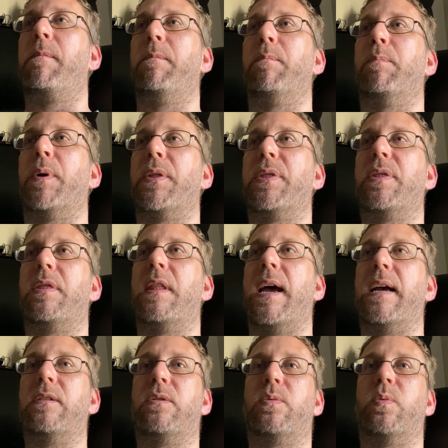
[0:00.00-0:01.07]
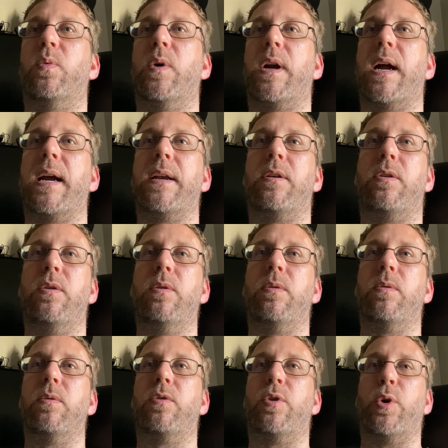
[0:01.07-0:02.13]
But that's what I
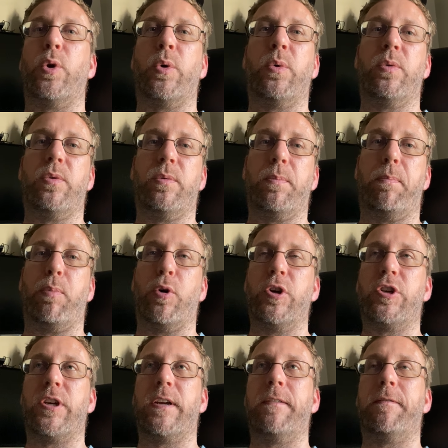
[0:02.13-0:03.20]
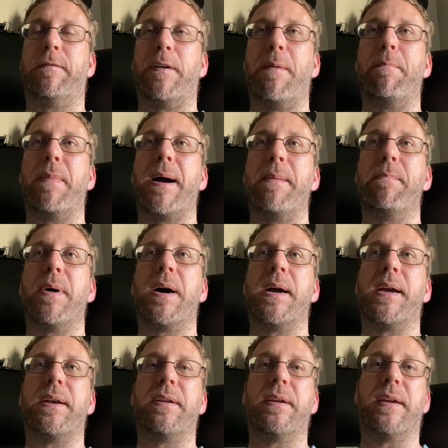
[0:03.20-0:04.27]
do to push it from my
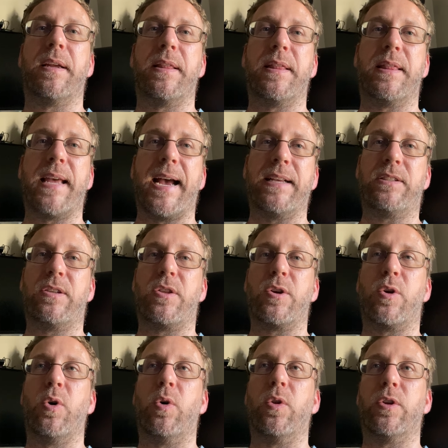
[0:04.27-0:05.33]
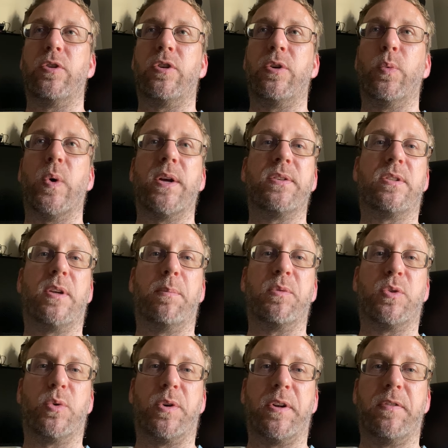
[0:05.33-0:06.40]
mind. And that's the goal, is you want some
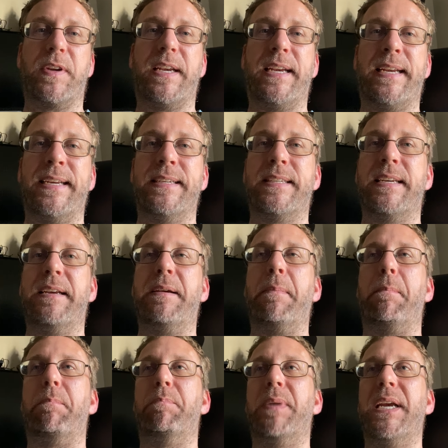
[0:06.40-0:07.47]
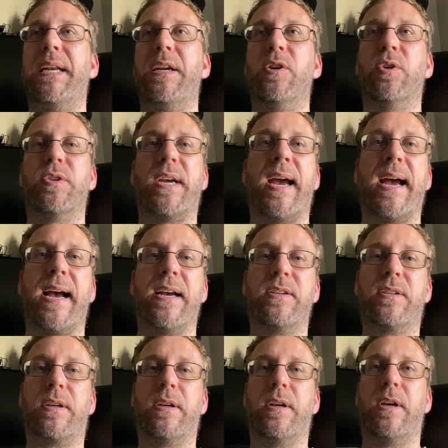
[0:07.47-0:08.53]
sort of easy, menial
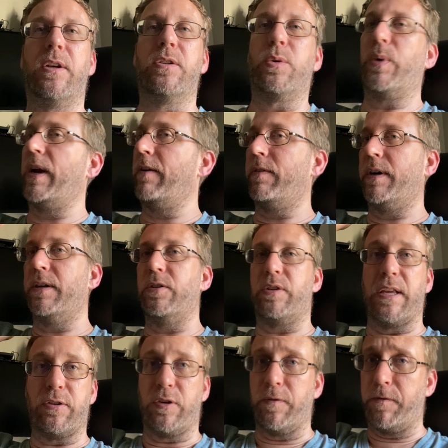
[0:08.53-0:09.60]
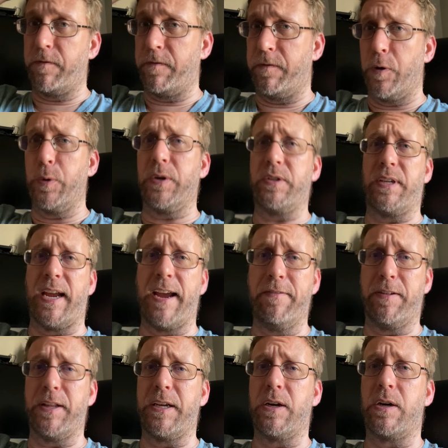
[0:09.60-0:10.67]
task. So whatever it is that you focused
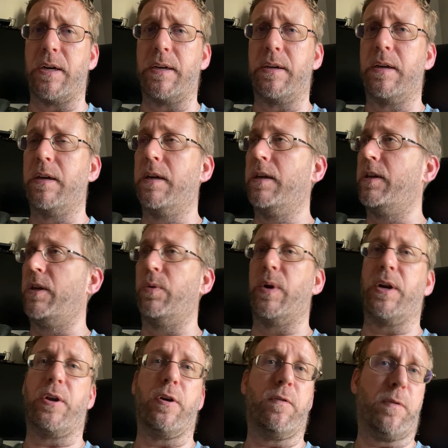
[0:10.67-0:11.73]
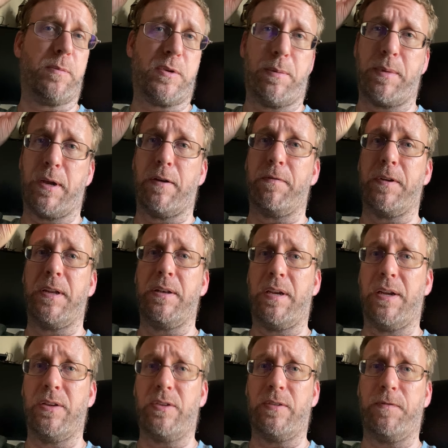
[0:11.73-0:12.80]
heavily on, you want to go from something of intense